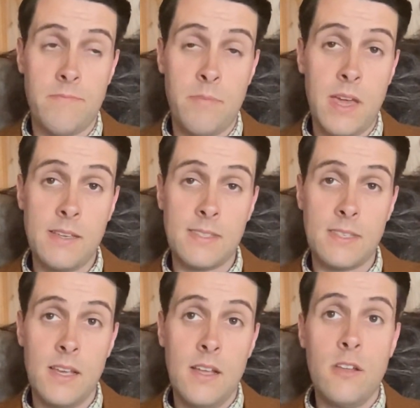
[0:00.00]
base,
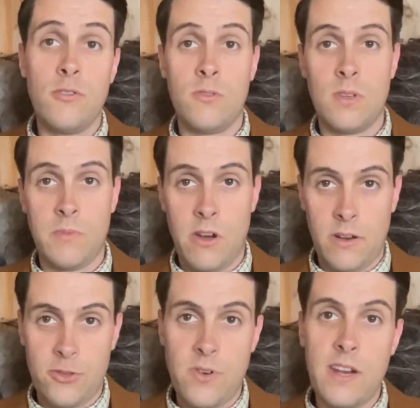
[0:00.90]
do some yearly
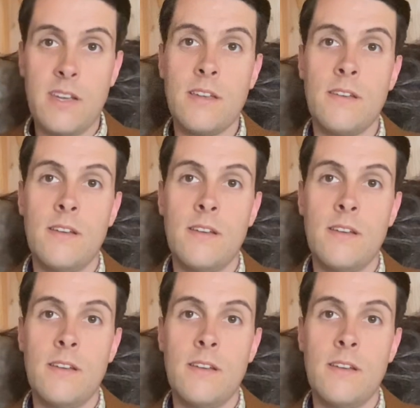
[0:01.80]
training,